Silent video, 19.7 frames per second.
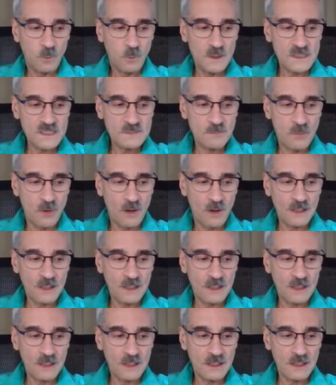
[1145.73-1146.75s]
which
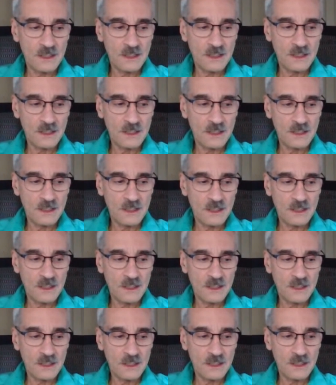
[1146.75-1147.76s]
market, what time, or
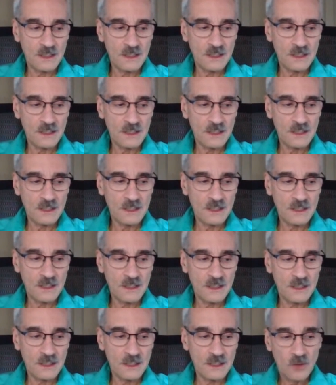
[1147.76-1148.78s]
what time frame,
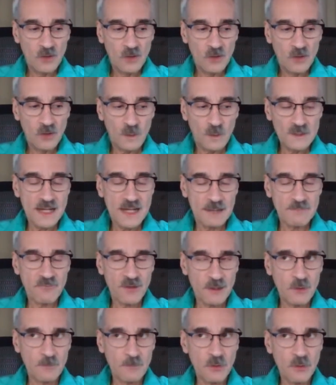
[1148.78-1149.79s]
what time
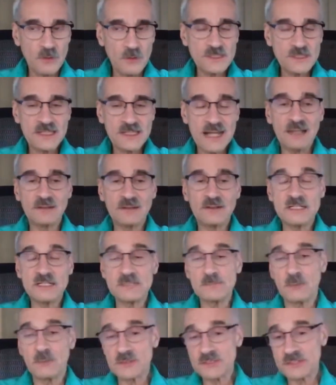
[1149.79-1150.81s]
frame your personality
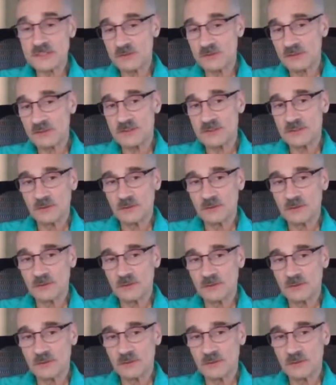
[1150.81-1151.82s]
is most suited to.
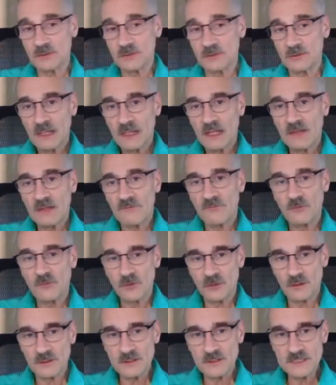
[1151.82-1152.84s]
If
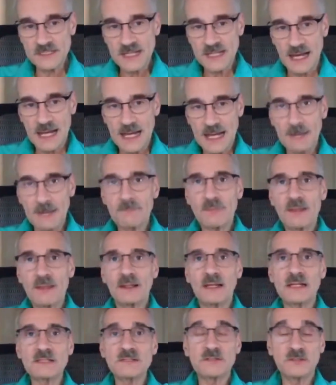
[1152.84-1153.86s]
you're the type
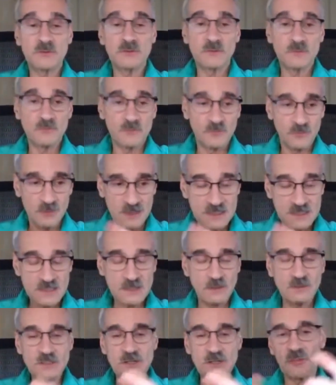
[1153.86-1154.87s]
that likes to do
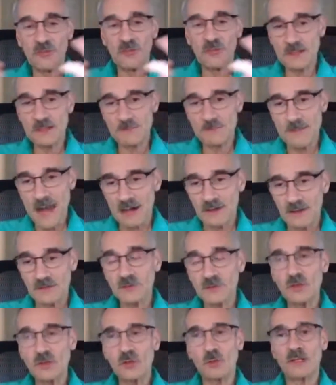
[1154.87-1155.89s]
research and think about it,
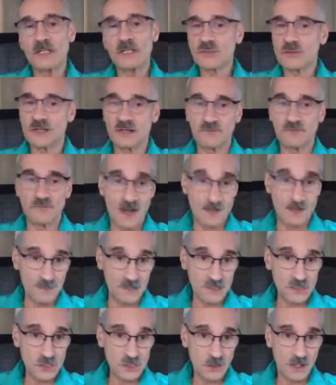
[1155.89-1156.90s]
you don't want to trade a
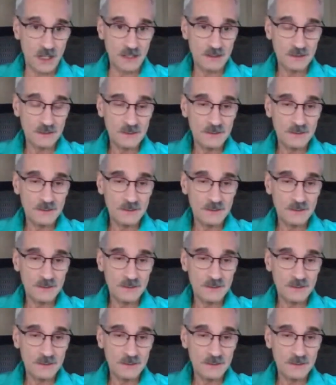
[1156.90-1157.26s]
five-minute chart,